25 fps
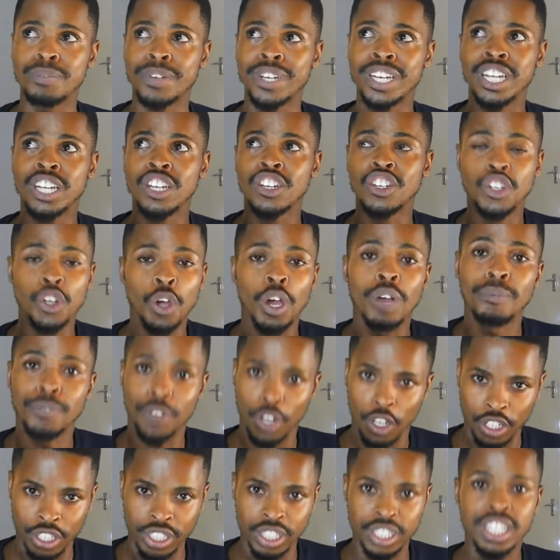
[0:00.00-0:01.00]
but no, I'm
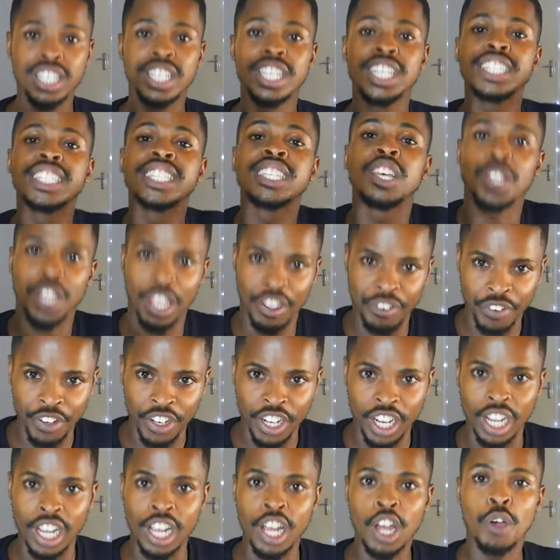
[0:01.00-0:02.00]
not. It's South
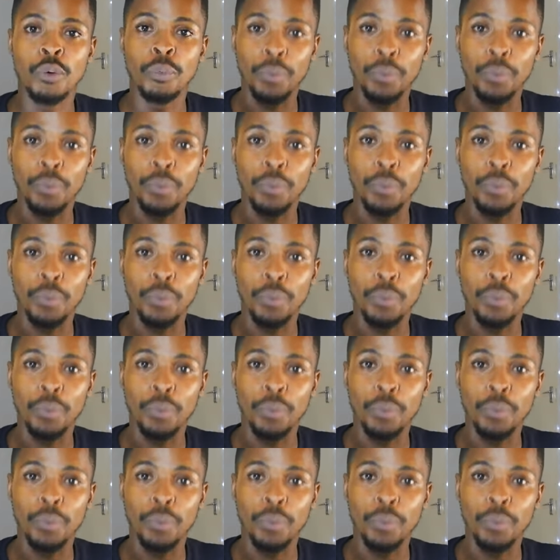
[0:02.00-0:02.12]
Africa.